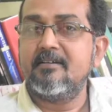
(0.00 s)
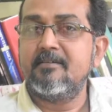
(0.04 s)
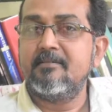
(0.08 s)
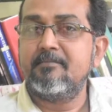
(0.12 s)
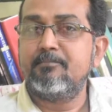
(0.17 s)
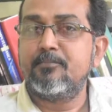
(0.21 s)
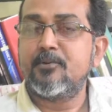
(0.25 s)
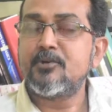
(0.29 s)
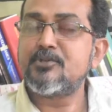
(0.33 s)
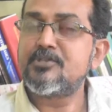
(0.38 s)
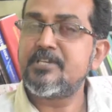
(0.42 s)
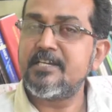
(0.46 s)

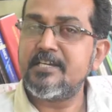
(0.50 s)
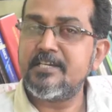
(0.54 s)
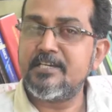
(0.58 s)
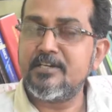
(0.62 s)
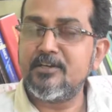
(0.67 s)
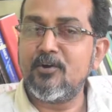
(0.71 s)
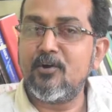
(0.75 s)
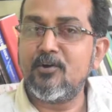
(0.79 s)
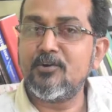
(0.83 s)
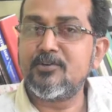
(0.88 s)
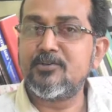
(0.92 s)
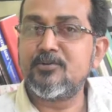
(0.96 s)

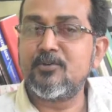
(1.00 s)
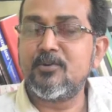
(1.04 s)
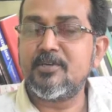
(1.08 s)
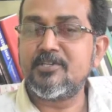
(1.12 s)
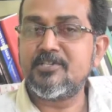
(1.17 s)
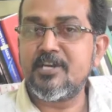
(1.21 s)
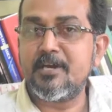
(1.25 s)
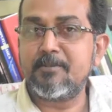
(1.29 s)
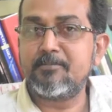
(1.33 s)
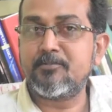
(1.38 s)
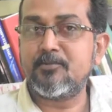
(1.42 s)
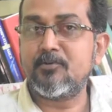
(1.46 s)
Proceeding on to a
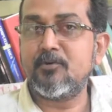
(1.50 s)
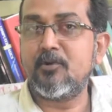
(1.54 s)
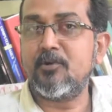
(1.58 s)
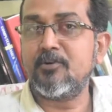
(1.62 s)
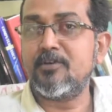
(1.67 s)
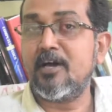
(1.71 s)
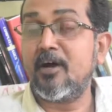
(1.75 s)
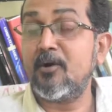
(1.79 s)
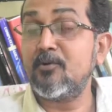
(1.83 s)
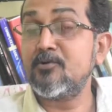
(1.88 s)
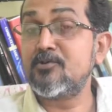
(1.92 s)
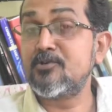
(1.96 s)
chapter
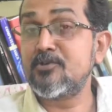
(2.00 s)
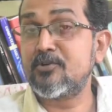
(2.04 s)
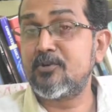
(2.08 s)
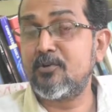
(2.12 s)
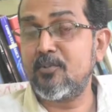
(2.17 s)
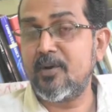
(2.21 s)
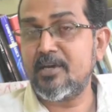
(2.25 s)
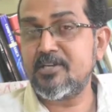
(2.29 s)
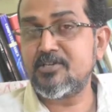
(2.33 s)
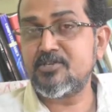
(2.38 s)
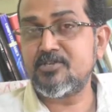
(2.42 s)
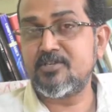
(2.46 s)
on how to
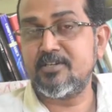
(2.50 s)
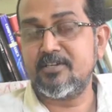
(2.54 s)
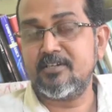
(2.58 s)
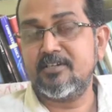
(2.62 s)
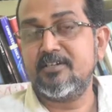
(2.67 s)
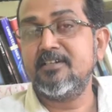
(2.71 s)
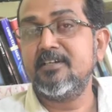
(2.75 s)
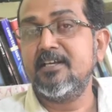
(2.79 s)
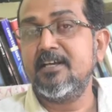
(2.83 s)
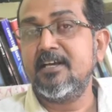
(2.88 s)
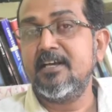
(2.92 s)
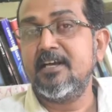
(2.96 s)
question,
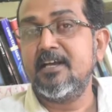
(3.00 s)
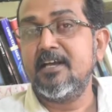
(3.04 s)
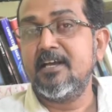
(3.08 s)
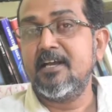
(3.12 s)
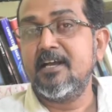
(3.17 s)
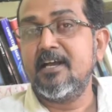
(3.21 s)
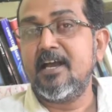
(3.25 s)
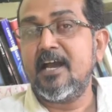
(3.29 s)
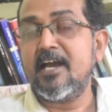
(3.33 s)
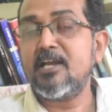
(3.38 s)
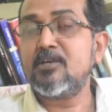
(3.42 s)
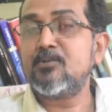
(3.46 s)

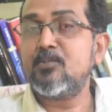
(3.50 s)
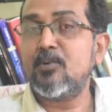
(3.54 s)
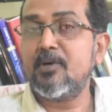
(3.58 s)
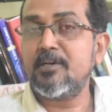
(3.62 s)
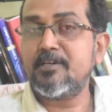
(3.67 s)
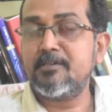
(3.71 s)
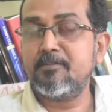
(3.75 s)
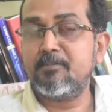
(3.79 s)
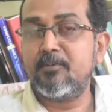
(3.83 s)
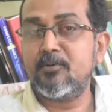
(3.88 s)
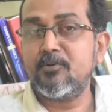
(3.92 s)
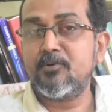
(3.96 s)

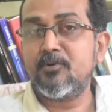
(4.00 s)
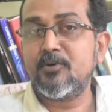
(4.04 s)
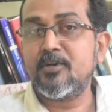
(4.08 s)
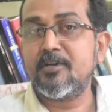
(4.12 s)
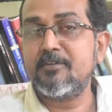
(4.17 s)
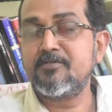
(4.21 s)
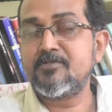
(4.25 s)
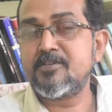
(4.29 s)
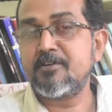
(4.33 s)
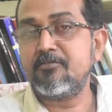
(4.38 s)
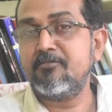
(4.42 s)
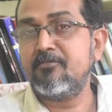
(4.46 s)
Edward De Bono
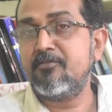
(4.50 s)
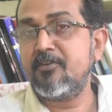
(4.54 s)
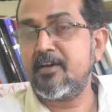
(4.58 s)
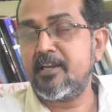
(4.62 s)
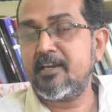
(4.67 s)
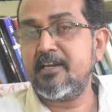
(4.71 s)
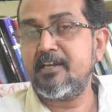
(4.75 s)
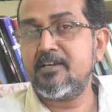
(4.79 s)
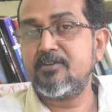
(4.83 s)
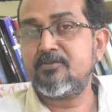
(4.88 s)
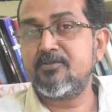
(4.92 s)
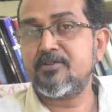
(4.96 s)
gives a
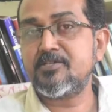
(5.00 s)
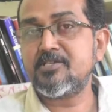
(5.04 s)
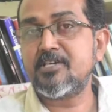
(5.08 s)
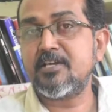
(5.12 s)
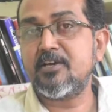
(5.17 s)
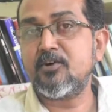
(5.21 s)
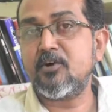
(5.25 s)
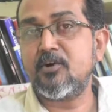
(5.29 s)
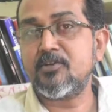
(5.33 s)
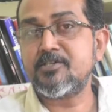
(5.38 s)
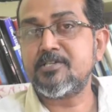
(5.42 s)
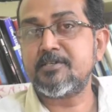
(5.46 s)
very
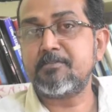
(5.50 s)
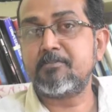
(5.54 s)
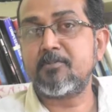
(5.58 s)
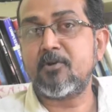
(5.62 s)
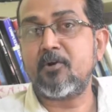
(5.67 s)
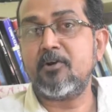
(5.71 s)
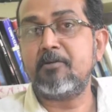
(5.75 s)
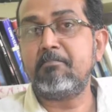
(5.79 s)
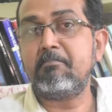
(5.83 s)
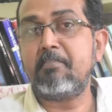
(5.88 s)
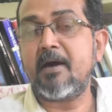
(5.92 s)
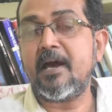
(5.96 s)
interesting concept
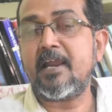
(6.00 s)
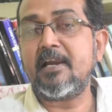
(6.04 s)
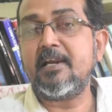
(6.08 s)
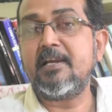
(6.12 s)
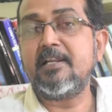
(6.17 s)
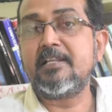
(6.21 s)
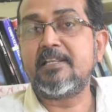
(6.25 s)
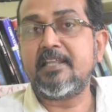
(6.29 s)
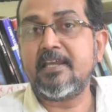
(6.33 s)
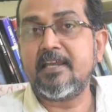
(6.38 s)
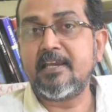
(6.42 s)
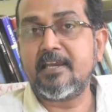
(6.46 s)
called
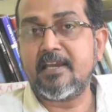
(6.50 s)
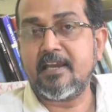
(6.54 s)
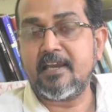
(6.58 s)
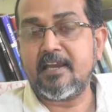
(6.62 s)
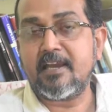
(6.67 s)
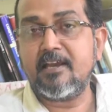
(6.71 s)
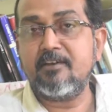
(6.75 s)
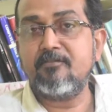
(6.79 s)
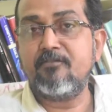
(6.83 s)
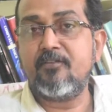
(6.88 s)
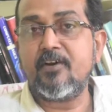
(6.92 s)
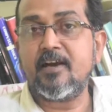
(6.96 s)
parallel thinking.
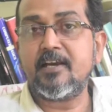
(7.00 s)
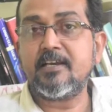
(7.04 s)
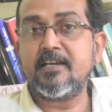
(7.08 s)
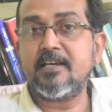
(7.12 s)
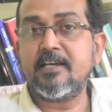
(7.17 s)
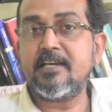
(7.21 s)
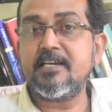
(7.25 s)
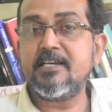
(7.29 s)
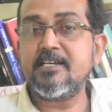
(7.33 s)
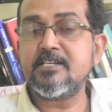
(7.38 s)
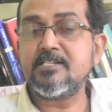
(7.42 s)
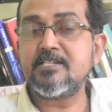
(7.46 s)
In fact,
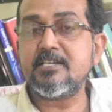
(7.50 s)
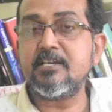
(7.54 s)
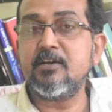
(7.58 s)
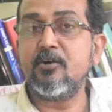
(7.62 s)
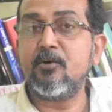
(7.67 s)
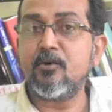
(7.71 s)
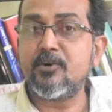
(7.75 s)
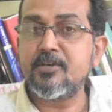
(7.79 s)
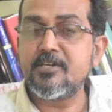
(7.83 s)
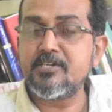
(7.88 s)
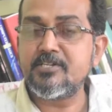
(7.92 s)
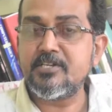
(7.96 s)
he is the
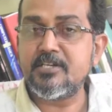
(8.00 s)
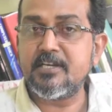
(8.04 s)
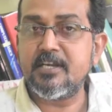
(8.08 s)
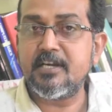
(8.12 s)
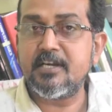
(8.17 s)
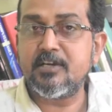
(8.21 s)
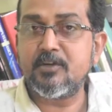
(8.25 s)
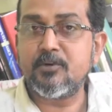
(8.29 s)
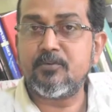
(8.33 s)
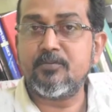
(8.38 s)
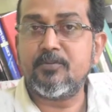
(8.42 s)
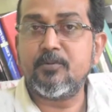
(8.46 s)

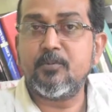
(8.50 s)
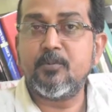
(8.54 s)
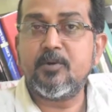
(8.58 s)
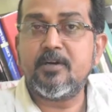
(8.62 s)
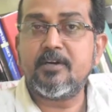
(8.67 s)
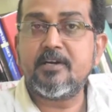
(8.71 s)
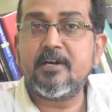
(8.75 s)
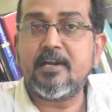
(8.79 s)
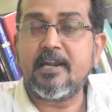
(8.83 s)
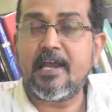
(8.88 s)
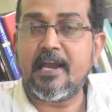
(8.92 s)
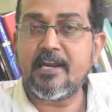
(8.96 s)
originator of the
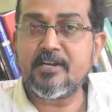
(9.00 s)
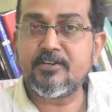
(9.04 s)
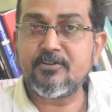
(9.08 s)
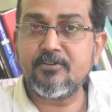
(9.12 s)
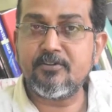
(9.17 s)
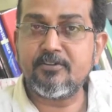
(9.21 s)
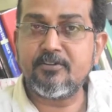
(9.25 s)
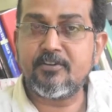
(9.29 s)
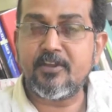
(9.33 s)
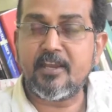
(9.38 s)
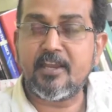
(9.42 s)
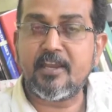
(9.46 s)
word
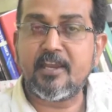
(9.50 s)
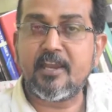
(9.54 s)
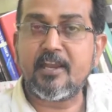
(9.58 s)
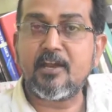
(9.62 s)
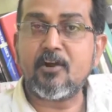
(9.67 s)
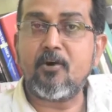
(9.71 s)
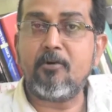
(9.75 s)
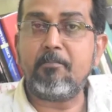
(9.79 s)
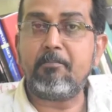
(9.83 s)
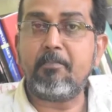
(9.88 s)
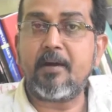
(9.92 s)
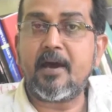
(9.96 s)
lateral
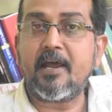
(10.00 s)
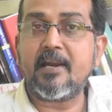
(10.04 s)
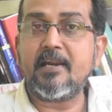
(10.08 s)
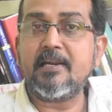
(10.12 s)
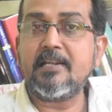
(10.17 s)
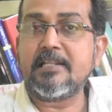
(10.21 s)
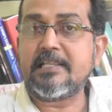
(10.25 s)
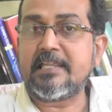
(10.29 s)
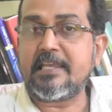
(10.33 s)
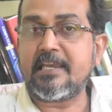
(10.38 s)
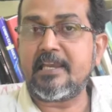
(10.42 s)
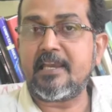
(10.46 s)
thinking or
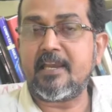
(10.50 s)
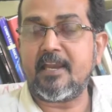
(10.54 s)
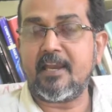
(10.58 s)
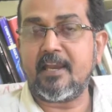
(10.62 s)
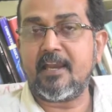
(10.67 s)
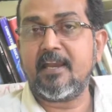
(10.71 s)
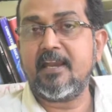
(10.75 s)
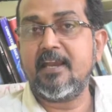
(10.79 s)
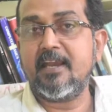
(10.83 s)
parallel thinking.